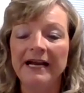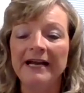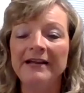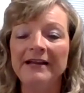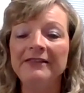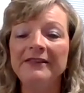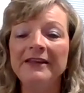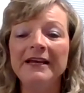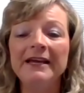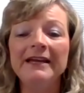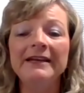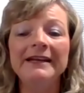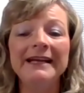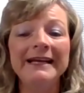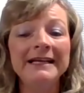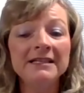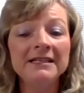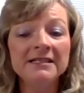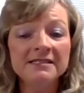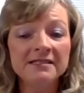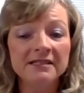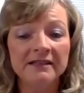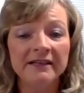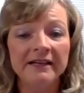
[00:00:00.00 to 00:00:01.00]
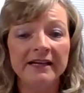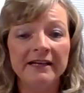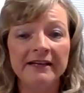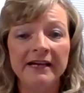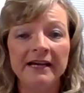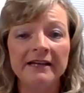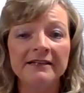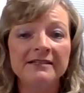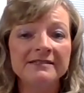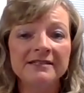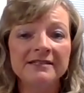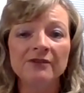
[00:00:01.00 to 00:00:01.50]
And then insulin
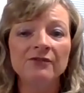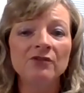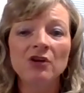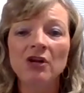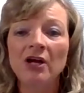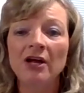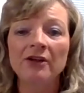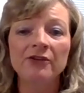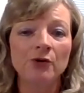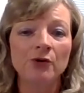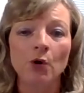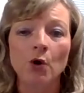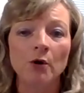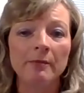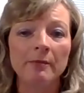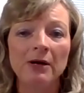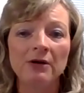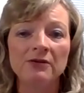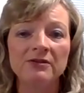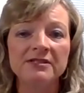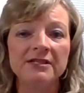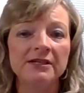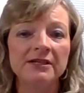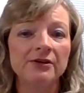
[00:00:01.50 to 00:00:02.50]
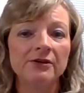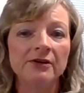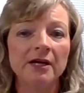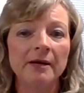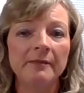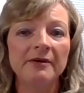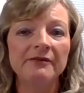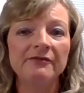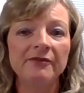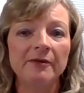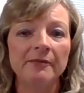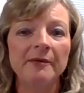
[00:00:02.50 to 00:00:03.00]
and several other hormones that are
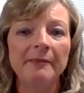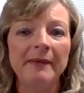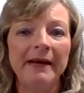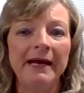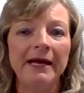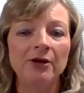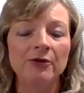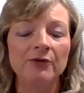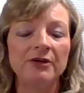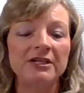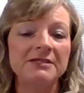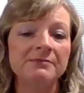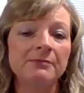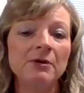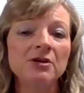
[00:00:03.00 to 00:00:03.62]
coming from the pancreas.